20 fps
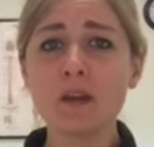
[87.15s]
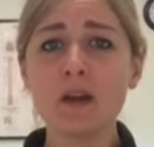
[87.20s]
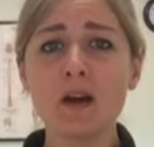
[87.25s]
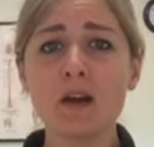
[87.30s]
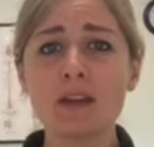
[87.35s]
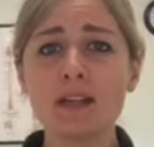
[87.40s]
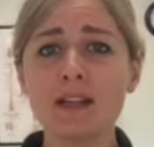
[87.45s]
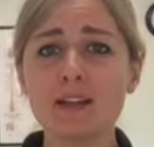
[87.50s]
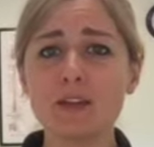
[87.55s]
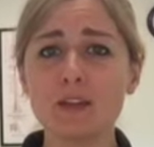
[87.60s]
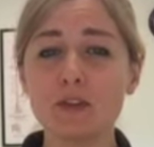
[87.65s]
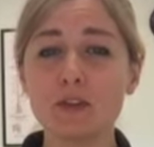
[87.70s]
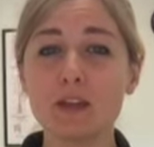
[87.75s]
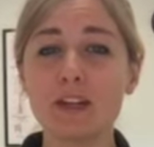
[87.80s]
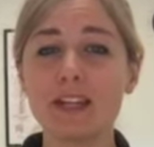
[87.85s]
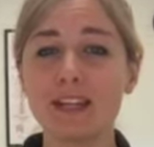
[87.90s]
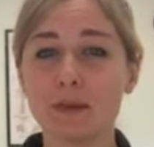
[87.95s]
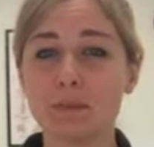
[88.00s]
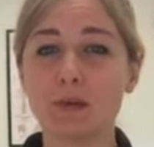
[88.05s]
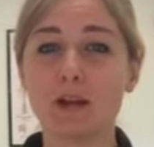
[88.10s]
I'll include the
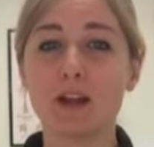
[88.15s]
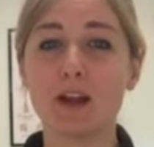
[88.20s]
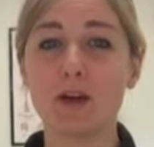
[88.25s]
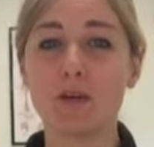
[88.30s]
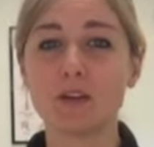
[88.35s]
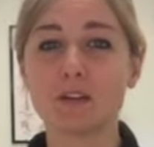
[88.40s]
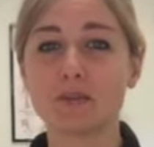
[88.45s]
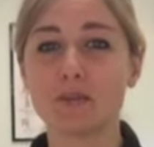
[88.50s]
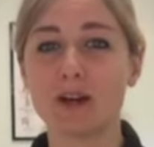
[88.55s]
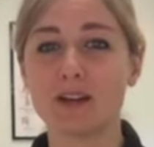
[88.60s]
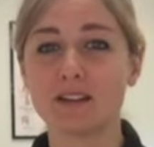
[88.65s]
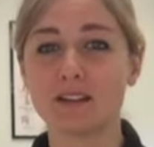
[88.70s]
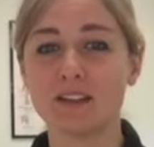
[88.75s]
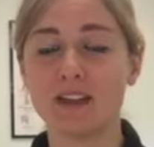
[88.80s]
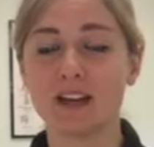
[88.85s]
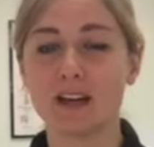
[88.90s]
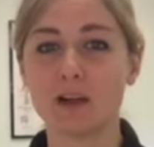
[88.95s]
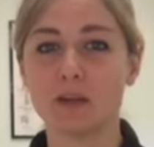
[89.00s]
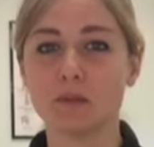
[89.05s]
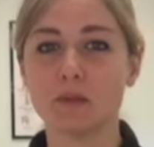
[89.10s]
link below as well to
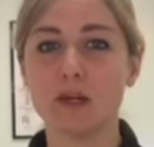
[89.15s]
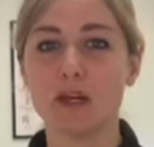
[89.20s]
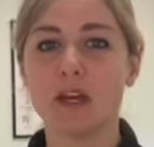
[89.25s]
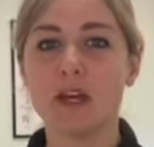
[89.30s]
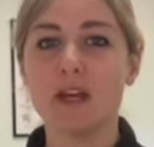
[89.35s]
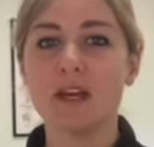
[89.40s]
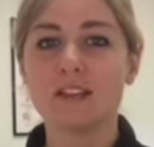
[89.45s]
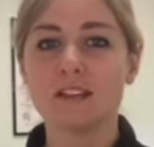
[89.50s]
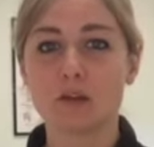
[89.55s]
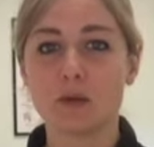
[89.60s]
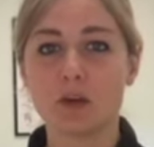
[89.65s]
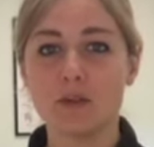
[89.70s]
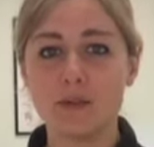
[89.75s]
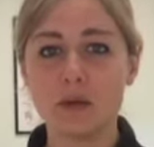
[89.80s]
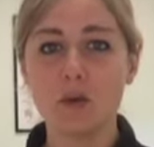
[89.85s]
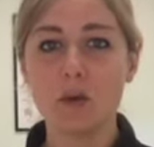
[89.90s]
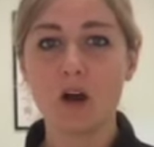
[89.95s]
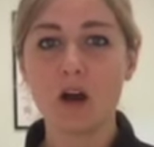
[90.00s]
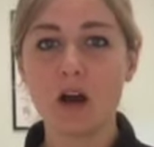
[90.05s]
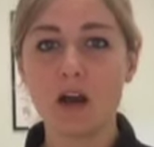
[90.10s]
help. So if
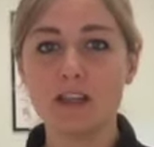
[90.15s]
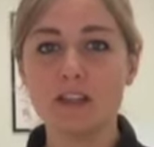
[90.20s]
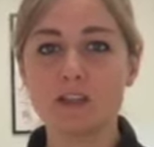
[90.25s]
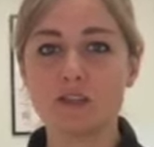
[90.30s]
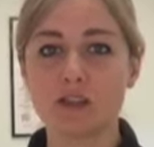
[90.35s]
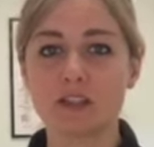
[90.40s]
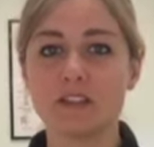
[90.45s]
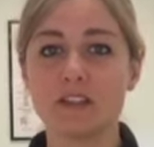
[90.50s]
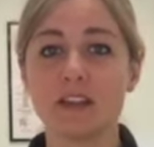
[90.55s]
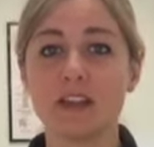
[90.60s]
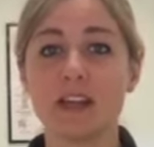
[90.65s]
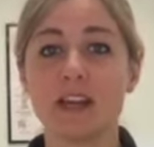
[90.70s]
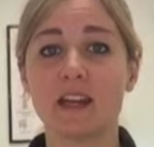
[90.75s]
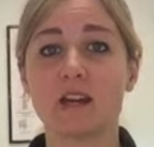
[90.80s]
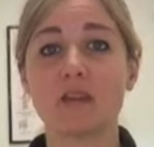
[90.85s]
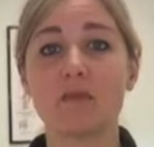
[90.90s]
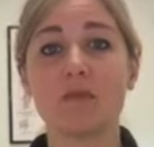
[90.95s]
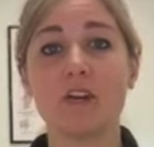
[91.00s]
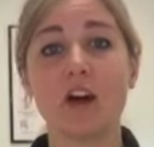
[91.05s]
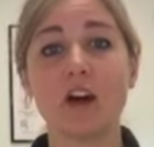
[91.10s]
you are interested in
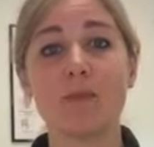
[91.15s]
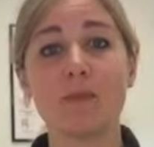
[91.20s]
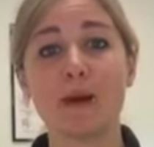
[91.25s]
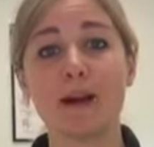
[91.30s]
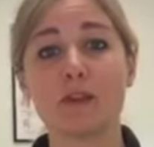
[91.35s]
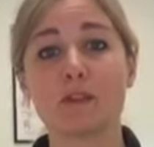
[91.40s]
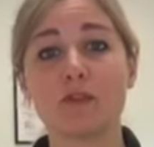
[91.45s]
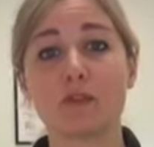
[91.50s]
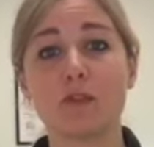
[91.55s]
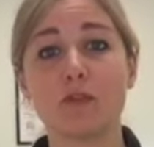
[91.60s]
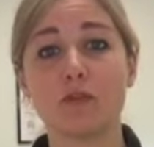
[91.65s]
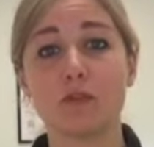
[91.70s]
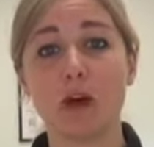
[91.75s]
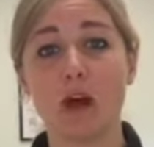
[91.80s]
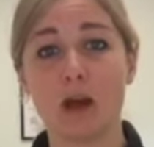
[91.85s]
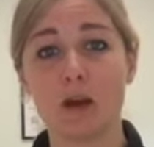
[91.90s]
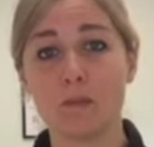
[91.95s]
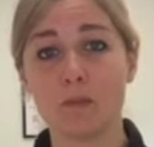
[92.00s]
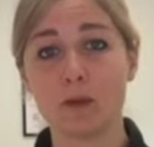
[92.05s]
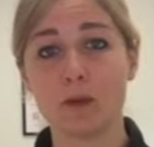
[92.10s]
getting £5 off
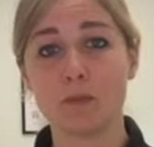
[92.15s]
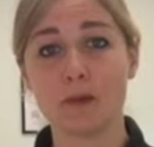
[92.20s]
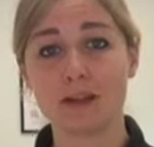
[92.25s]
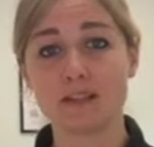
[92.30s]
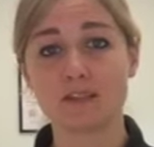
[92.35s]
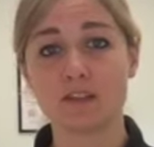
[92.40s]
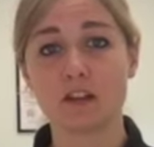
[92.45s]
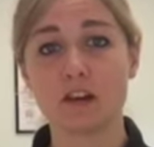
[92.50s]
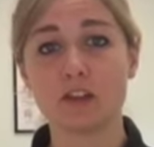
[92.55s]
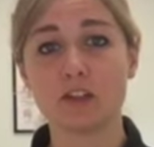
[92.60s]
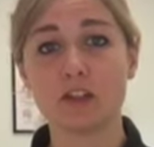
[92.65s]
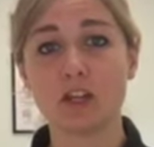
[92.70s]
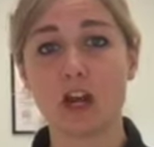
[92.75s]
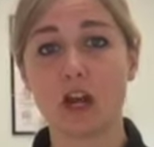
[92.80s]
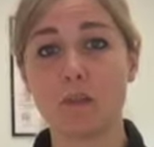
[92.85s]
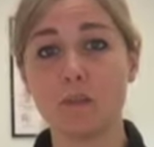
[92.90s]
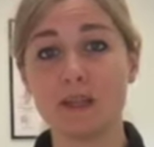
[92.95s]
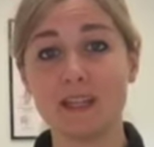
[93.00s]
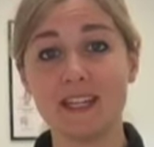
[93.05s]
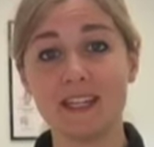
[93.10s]
your massage,
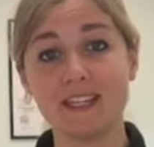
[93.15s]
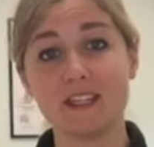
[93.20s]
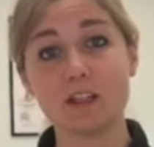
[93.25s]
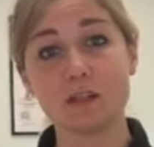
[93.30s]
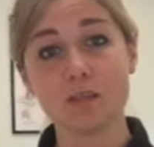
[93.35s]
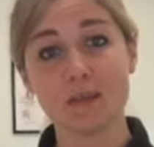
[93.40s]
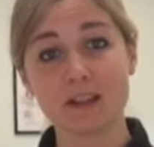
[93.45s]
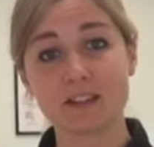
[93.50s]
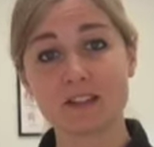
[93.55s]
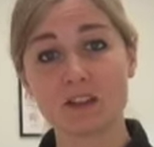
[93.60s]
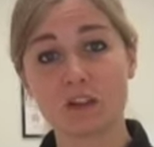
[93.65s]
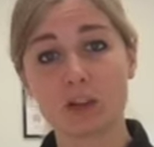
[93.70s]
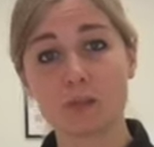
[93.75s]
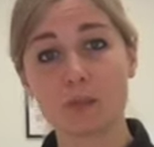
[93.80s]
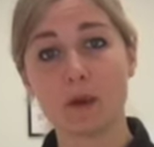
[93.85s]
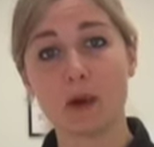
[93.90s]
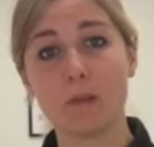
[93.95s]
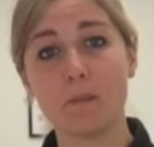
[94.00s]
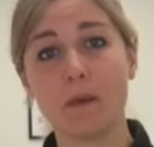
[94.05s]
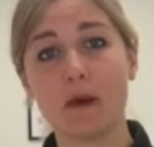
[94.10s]
each massage
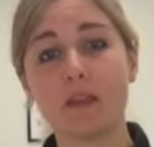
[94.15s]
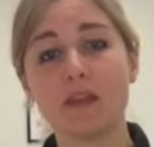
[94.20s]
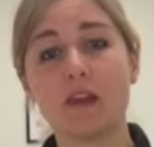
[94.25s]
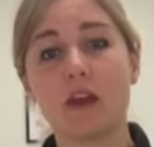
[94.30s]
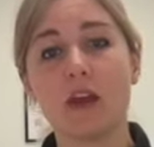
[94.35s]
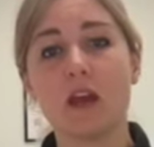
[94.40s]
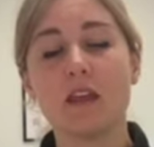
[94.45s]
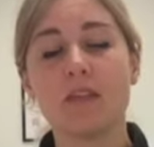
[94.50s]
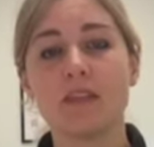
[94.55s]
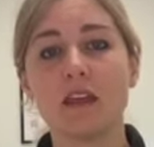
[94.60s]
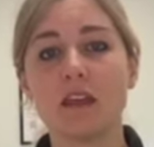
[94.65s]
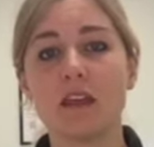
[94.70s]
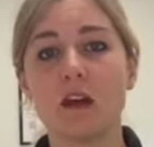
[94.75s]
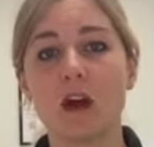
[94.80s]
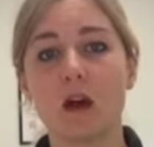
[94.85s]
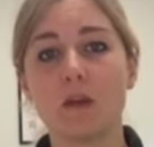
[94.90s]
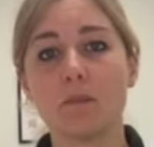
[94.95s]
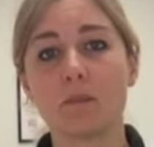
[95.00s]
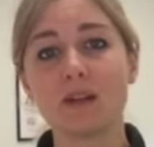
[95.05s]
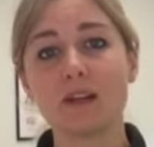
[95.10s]
per month, then
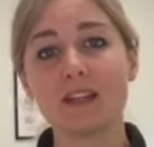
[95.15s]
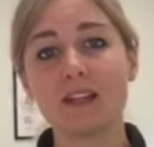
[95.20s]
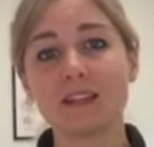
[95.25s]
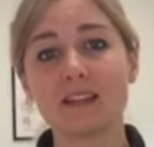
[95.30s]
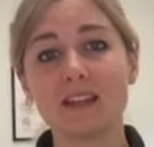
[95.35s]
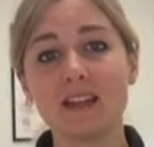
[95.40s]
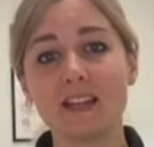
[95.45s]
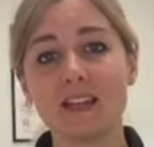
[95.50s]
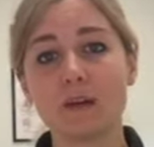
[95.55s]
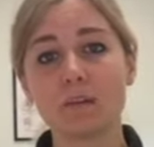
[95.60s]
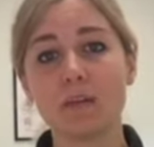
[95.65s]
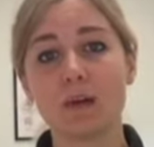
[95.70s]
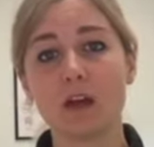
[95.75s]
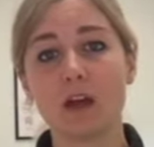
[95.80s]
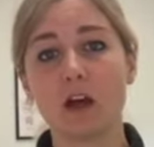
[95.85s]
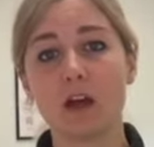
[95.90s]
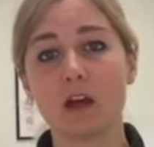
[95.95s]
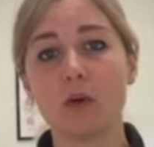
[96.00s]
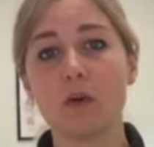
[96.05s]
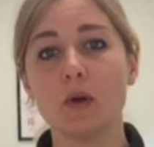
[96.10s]
click the link
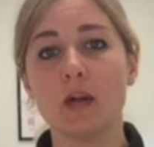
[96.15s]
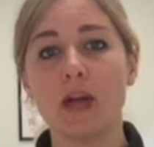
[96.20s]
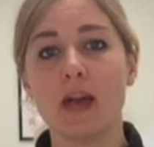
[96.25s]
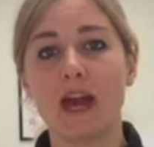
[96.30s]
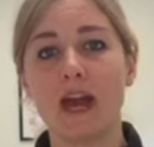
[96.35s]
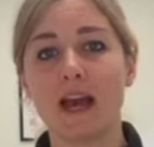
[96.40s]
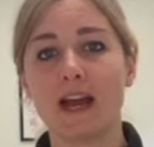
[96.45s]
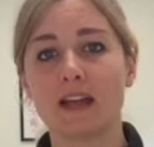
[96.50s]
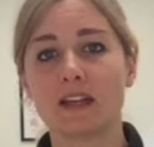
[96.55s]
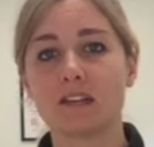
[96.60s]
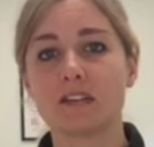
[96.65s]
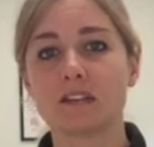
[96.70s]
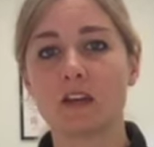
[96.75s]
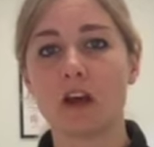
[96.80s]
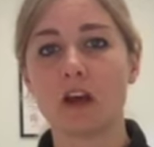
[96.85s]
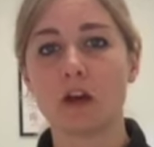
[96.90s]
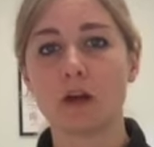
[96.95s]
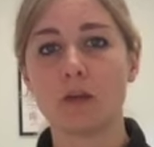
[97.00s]
below and